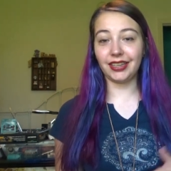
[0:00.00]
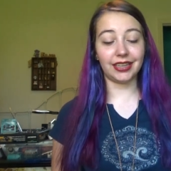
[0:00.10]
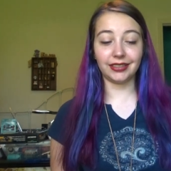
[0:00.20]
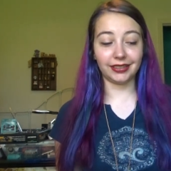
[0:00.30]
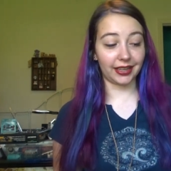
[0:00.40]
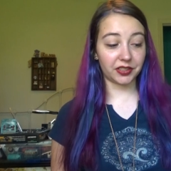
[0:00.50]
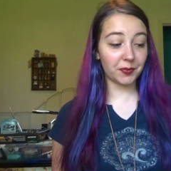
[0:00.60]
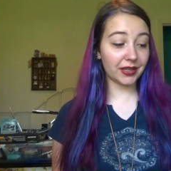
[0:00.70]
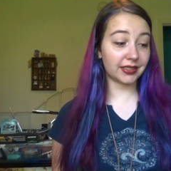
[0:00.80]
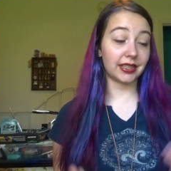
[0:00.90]
it gets
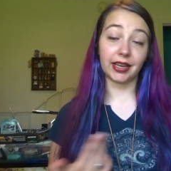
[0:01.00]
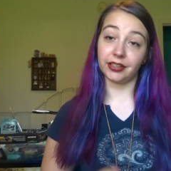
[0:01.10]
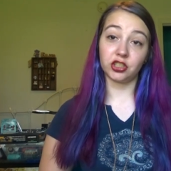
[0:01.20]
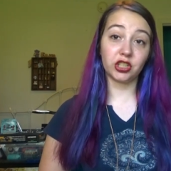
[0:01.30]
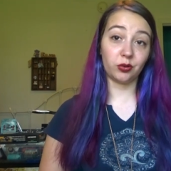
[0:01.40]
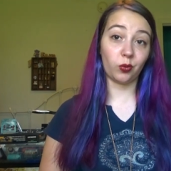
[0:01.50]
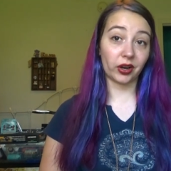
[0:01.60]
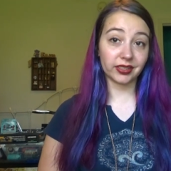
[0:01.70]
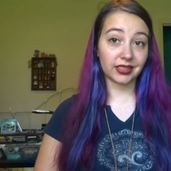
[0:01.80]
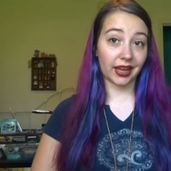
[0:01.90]
messy and she
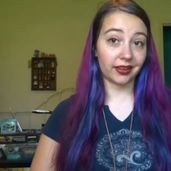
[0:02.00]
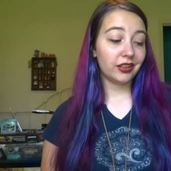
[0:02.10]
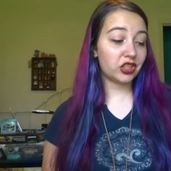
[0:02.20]
wants to have,